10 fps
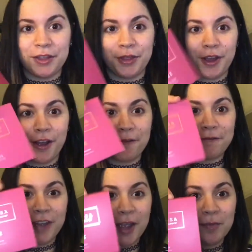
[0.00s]
the
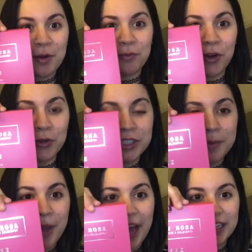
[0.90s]
Fem Rosa
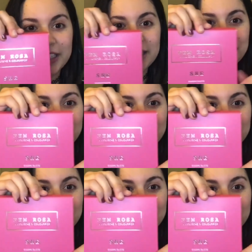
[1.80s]
palette.